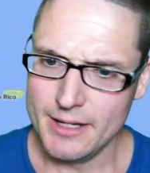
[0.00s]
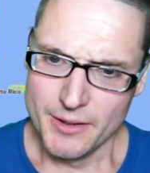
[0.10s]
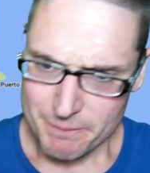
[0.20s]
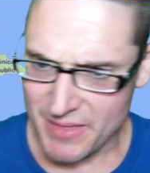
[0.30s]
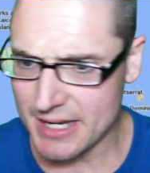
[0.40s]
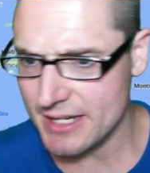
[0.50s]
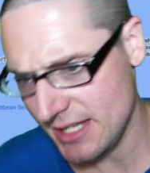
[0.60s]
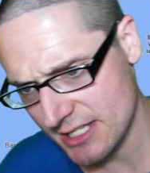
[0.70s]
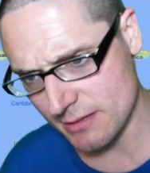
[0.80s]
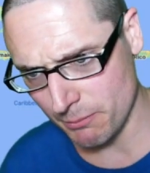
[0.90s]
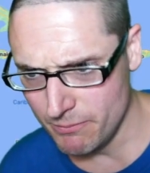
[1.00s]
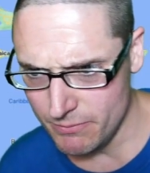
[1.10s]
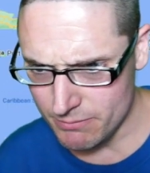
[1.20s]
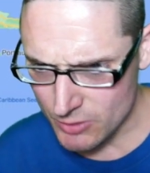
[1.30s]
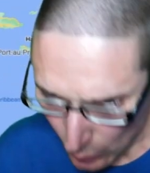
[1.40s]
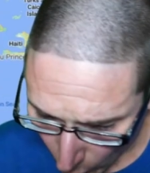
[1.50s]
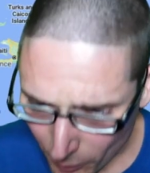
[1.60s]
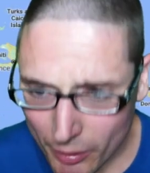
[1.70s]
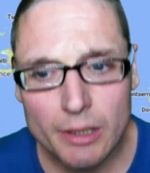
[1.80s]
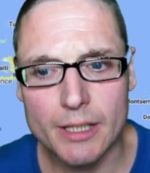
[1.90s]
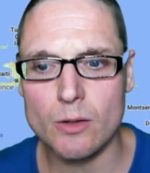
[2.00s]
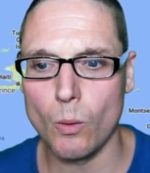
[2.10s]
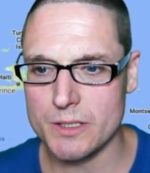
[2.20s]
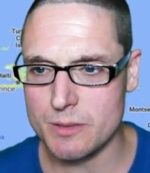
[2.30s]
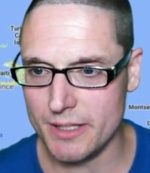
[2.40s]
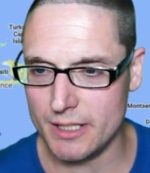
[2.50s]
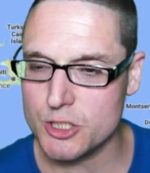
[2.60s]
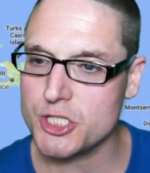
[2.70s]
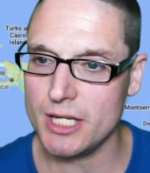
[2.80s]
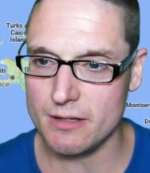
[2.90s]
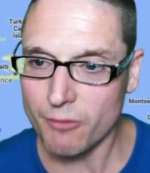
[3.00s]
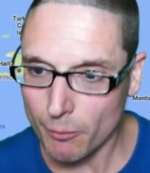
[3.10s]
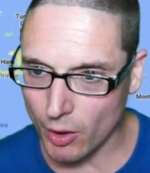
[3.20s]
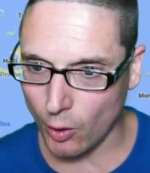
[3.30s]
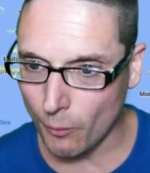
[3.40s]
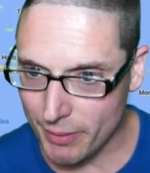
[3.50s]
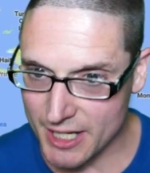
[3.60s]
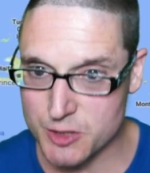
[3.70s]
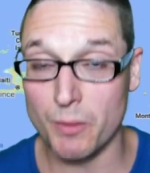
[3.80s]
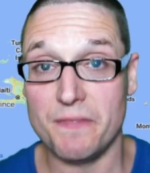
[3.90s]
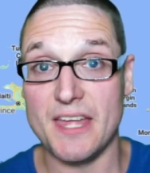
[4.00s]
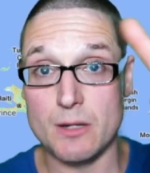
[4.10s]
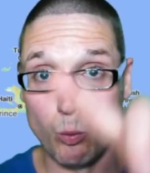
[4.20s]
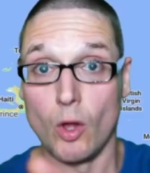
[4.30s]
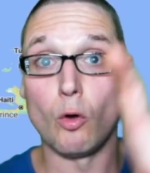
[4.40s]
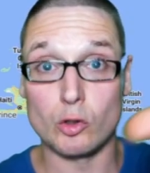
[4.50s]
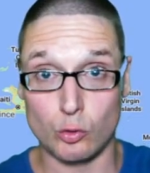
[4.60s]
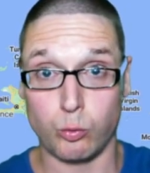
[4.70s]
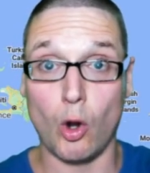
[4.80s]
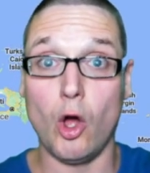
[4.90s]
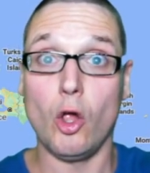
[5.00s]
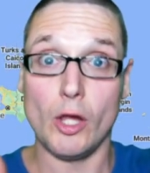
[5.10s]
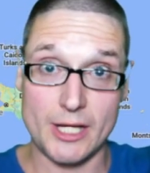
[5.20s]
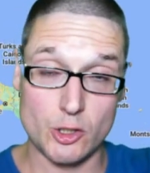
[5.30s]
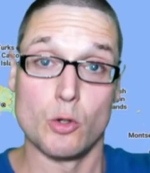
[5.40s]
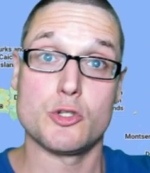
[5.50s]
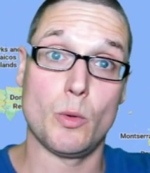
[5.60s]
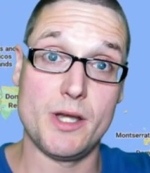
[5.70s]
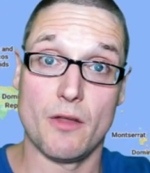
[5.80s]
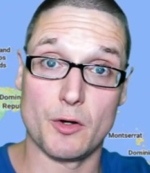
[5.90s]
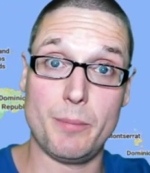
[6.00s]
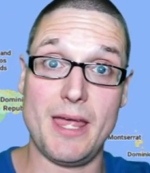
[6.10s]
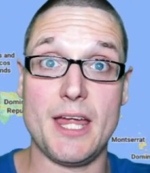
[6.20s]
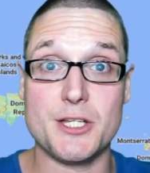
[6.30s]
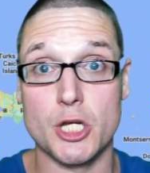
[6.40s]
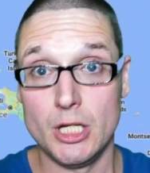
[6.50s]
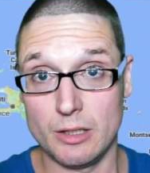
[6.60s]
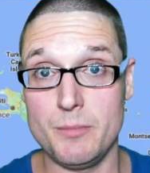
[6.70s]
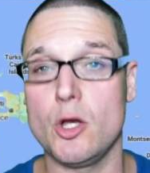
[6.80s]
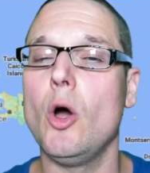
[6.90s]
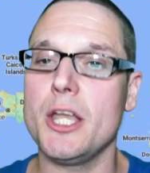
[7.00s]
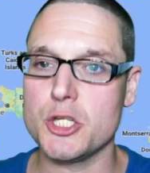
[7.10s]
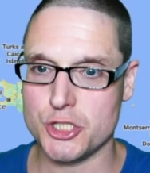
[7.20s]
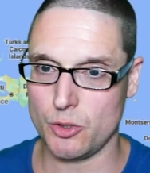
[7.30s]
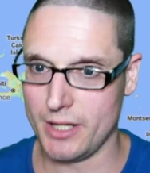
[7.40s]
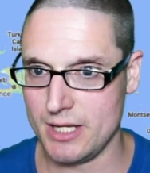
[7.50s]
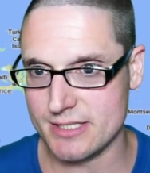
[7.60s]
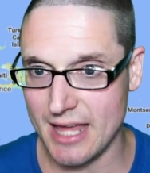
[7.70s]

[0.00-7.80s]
that it is normally going to be initiated from the homepage, but they will crawl and go to another page. Let me go ahead and showcase that